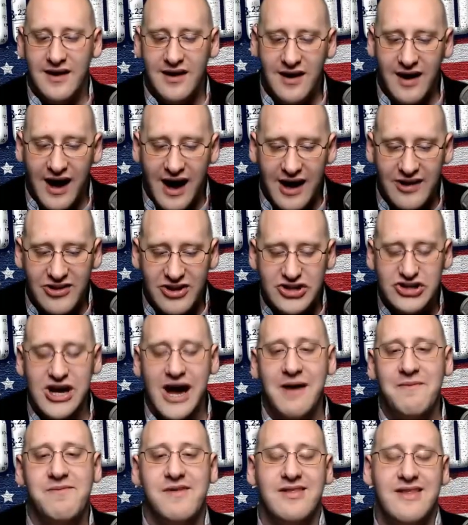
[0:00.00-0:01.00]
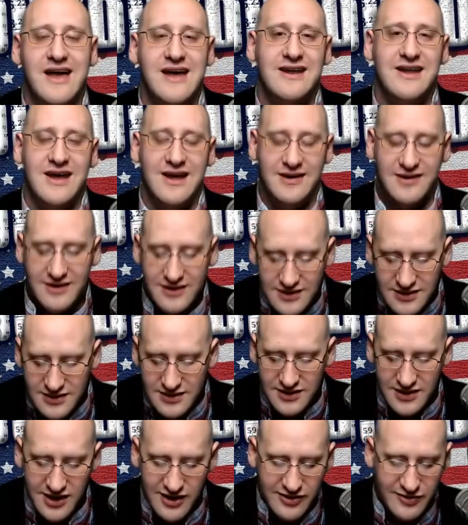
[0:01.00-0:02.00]
on the job that they did,
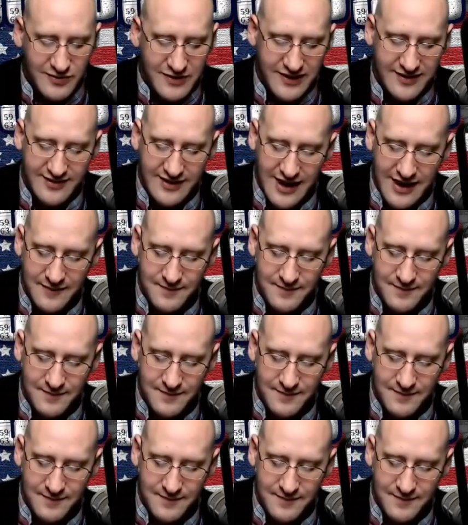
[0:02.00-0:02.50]
here's what he said.